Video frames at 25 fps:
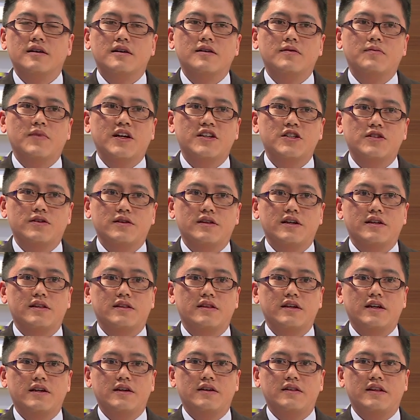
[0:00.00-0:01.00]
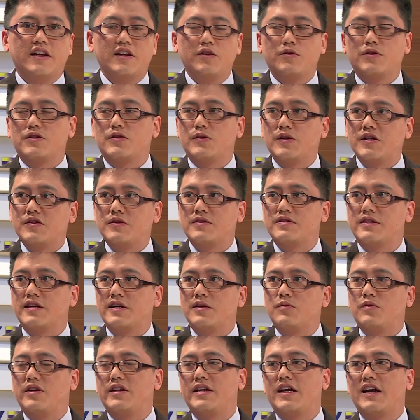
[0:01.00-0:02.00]
make sure that they also
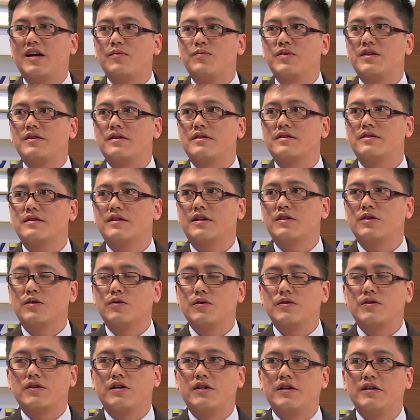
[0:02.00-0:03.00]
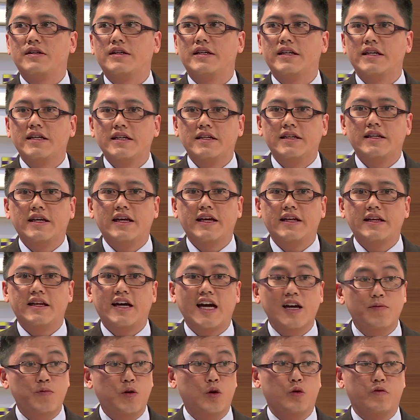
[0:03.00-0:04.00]
understand what happens and goes on in an
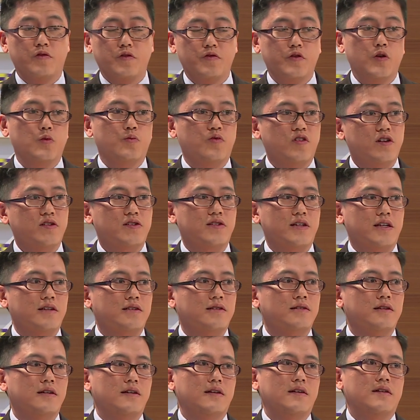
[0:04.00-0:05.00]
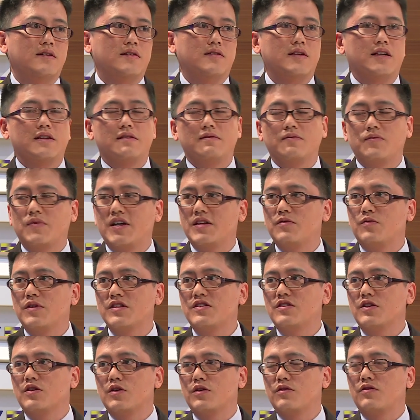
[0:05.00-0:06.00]
IPO review process. But
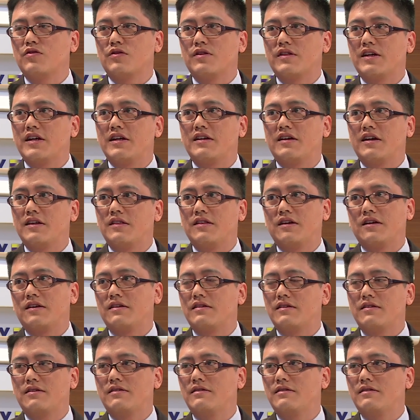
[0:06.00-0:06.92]
once you go through that, I think